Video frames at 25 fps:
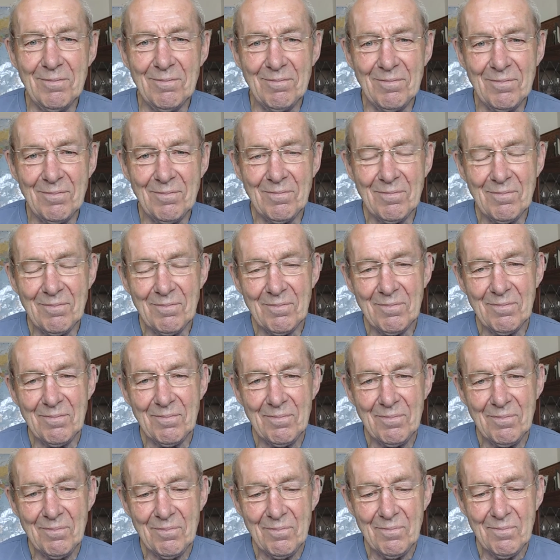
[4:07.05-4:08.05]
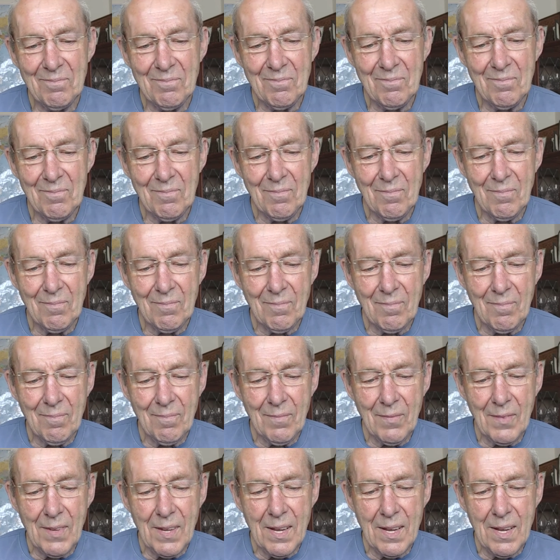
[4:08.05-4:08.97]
Nobody speaks.